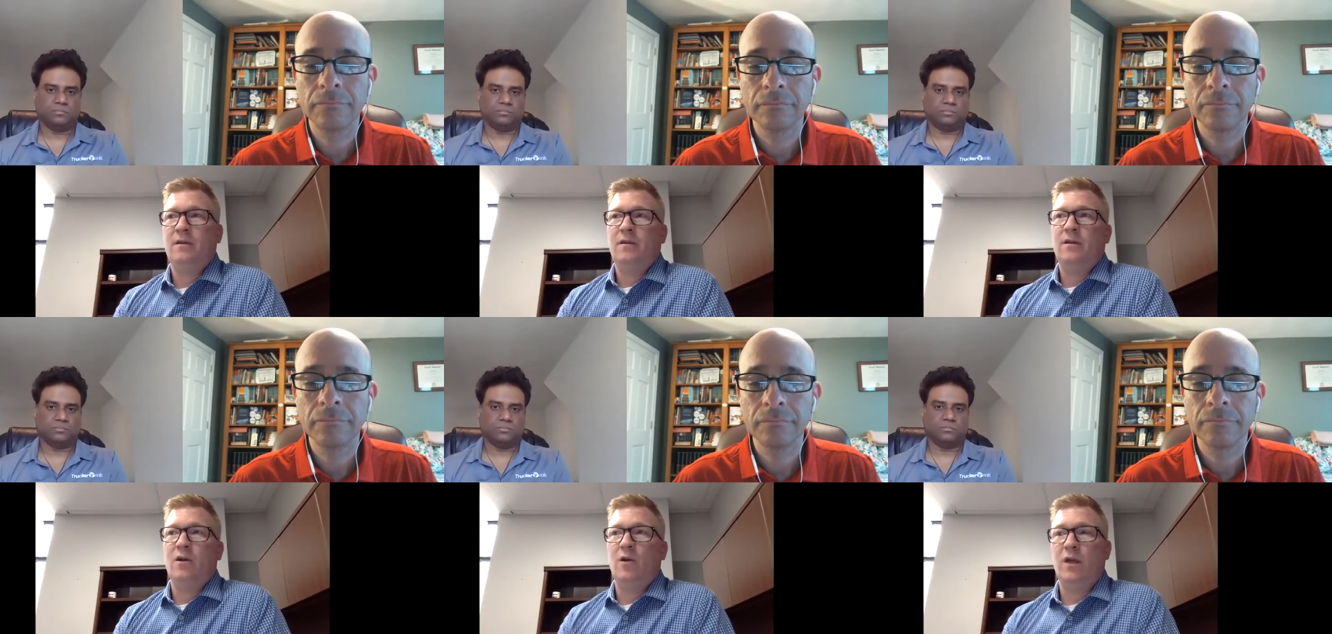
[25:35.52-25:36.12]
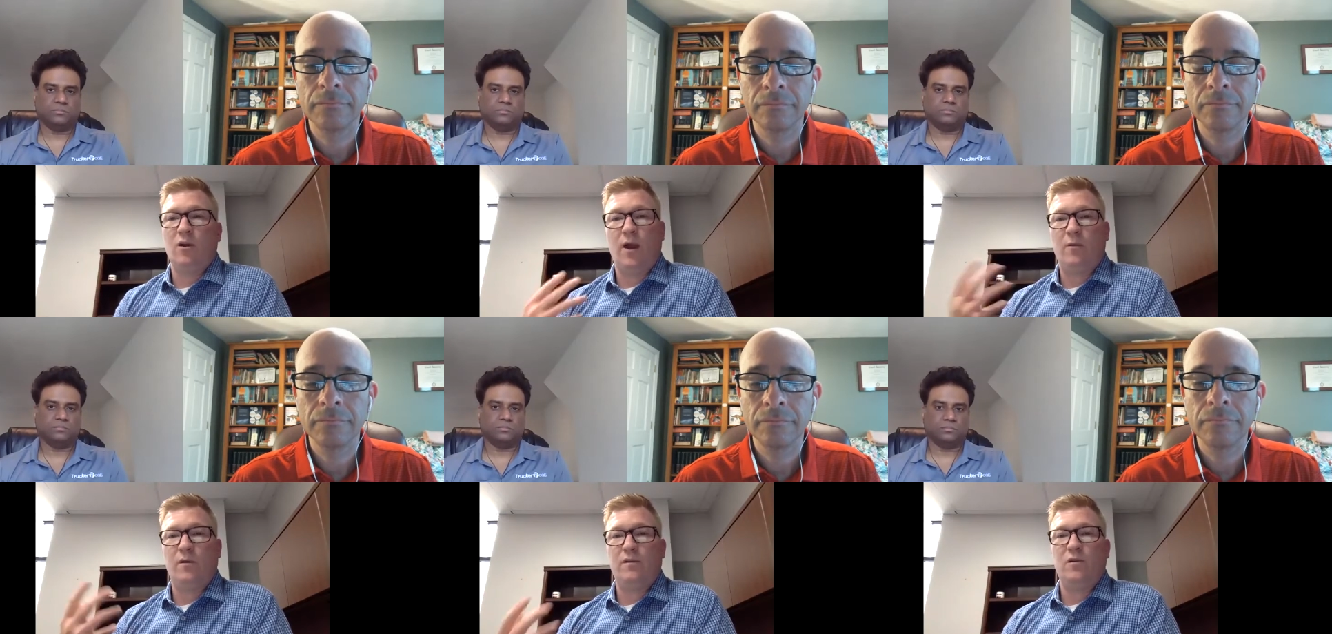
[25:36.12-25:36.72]
Speaker 1: you know,
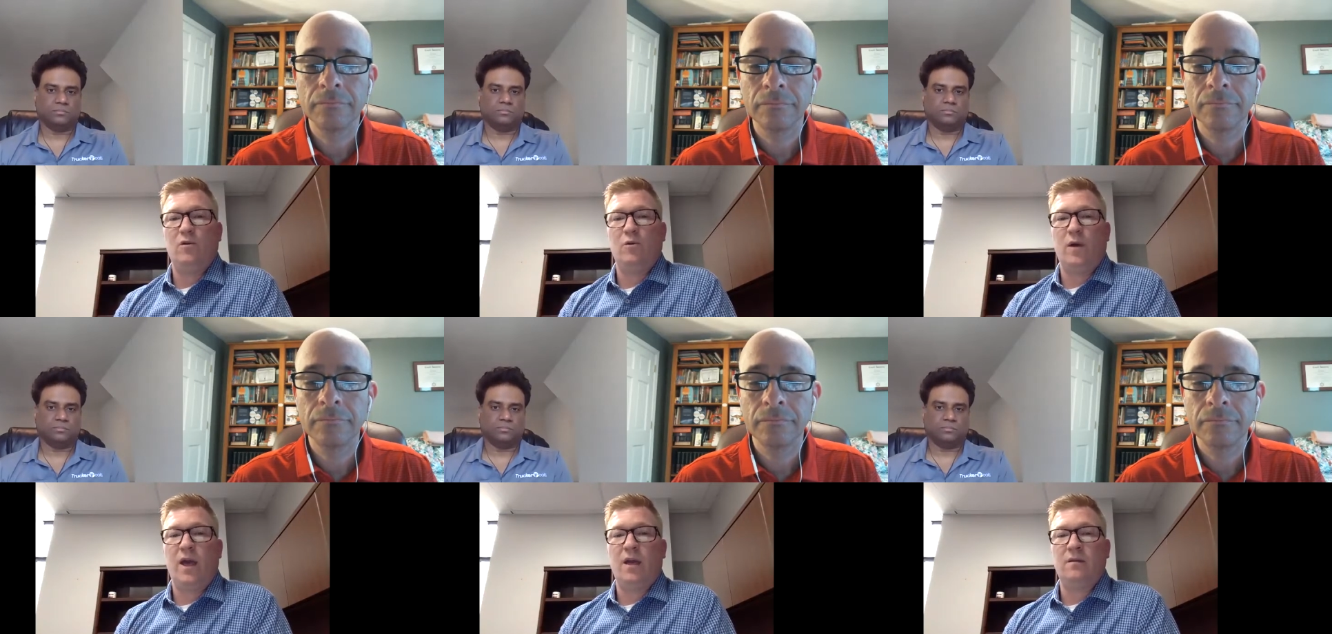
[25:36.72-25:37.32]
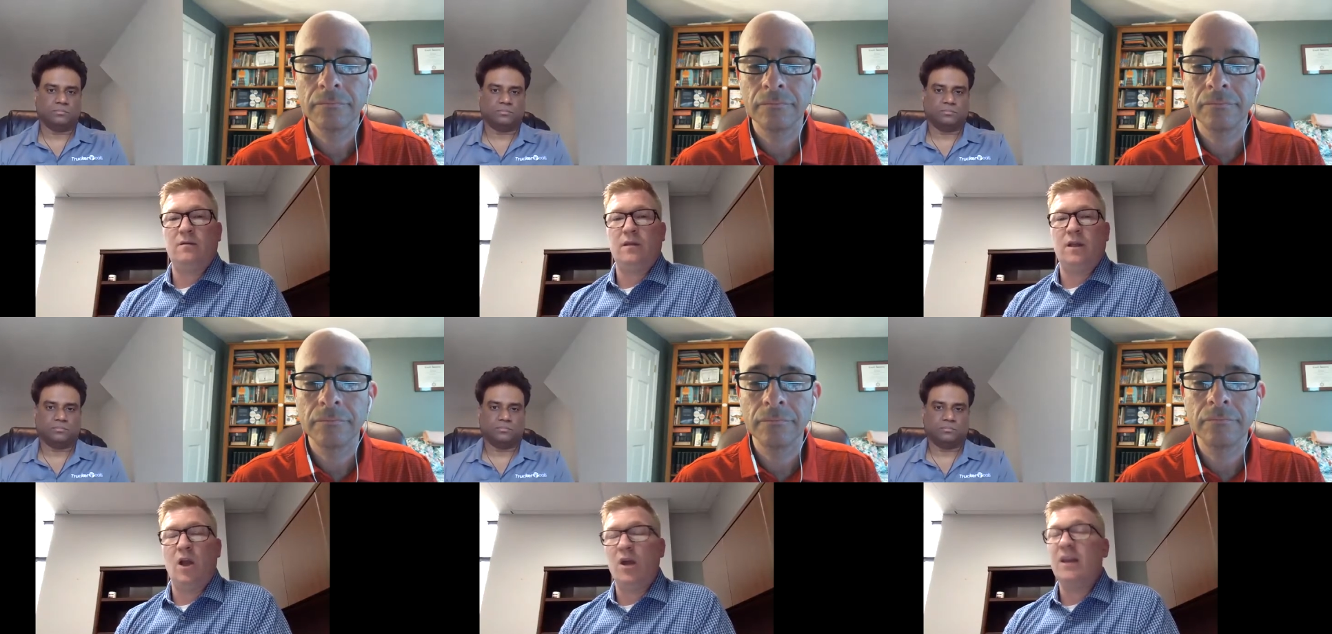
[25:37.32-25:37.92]
integrate with you and,
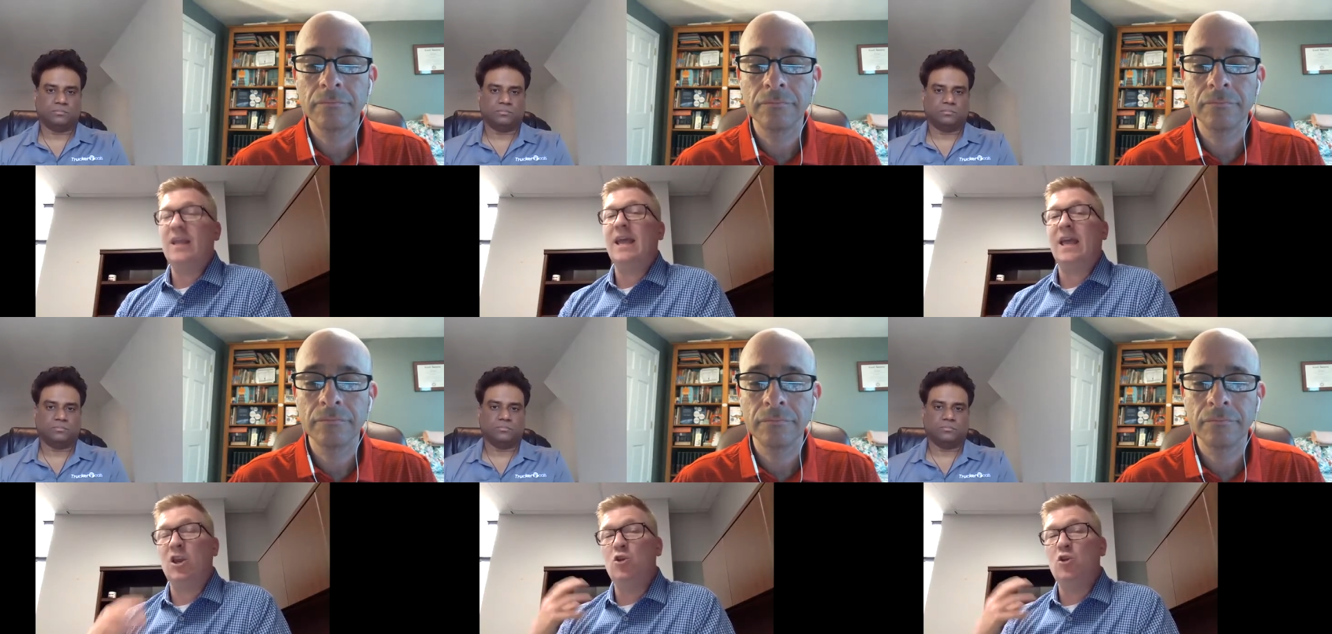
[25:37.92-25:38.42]
you know, and get, and